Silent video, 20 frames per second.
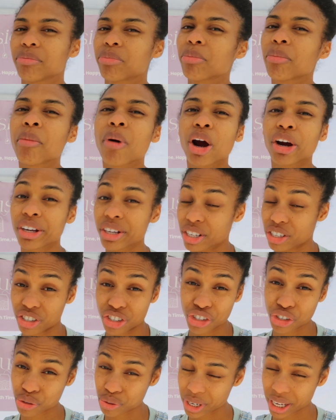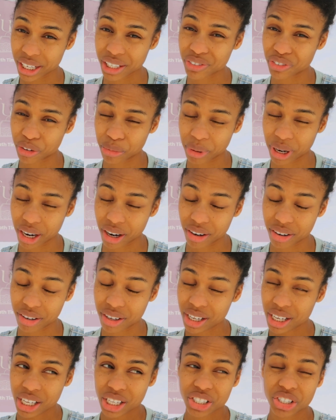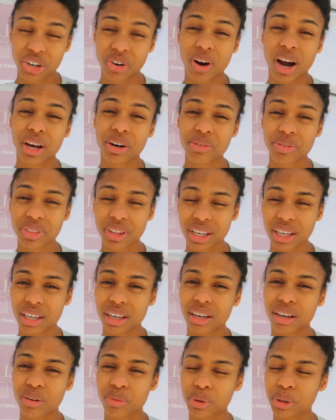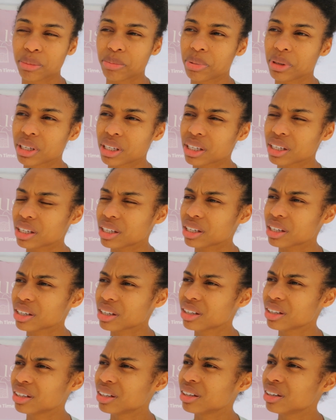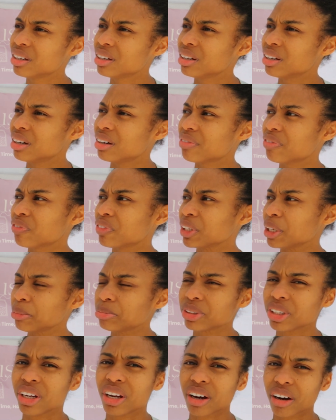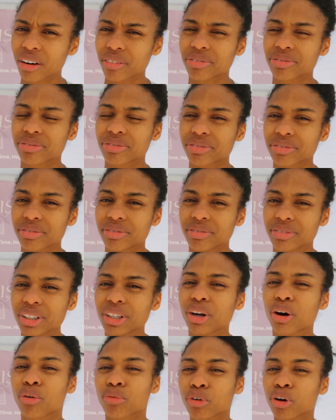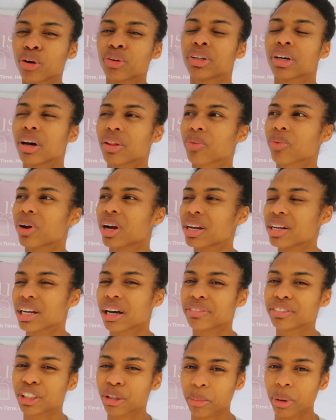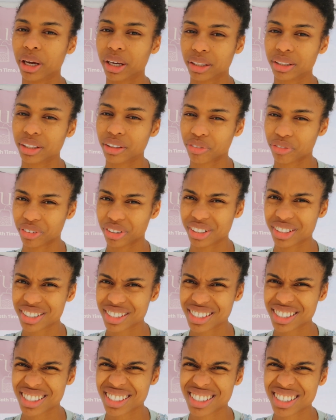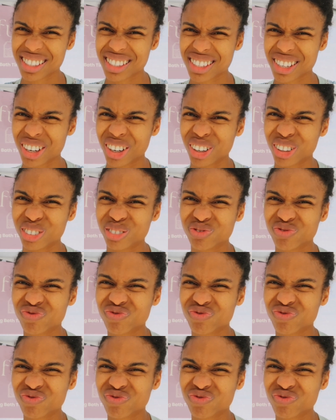market is 2 days from now. So I don't think it would be flipped enough, rolled the other way enough to make a difference. So